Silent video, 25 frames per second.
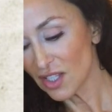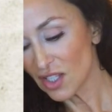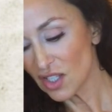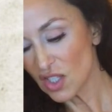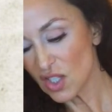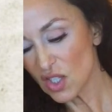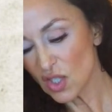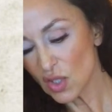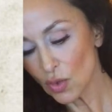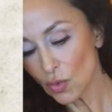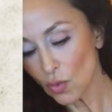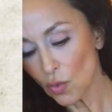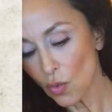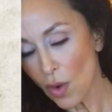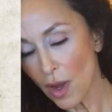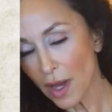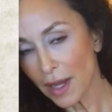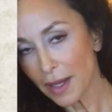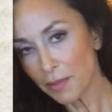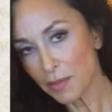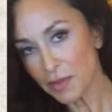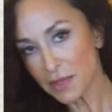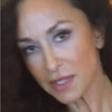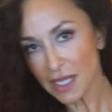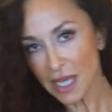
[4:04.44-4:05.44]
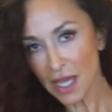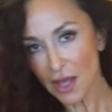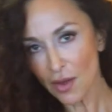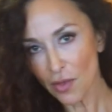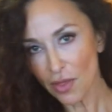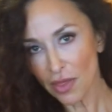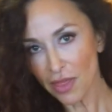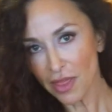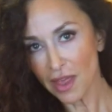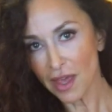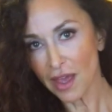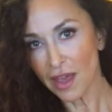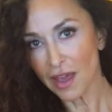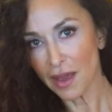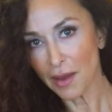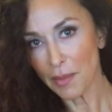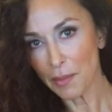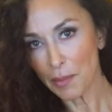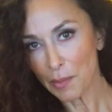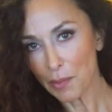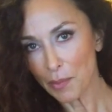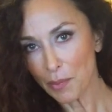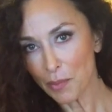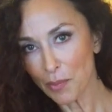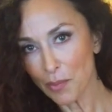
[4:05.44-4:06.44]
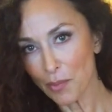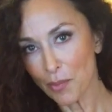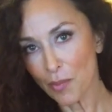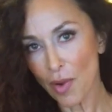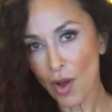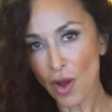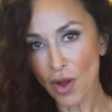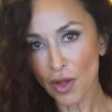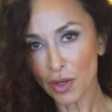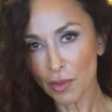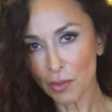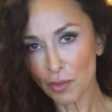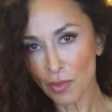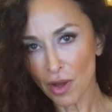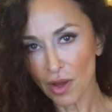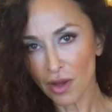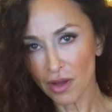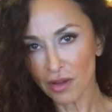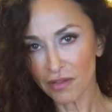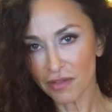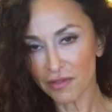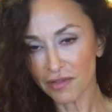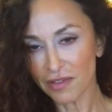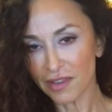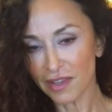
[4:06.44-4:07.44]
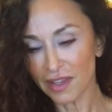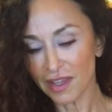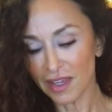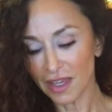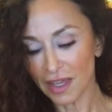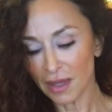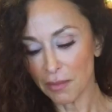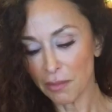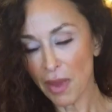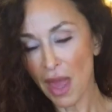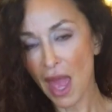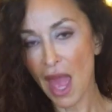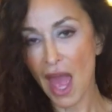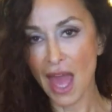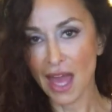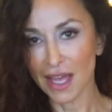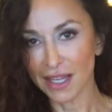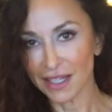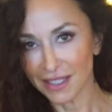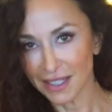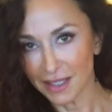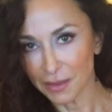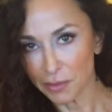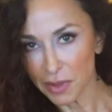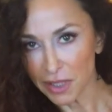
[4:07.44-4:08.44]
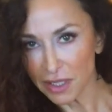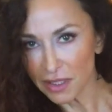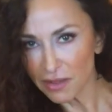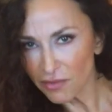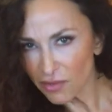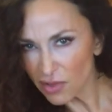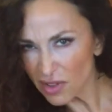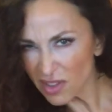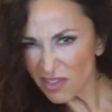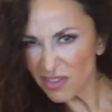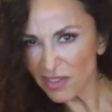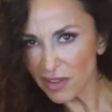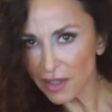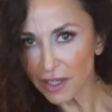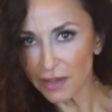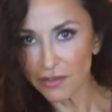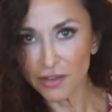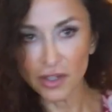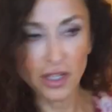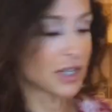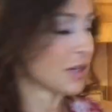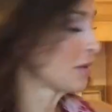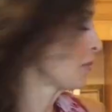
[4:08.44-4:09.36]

to wipe down the bottom of the pan a bit for the flavor.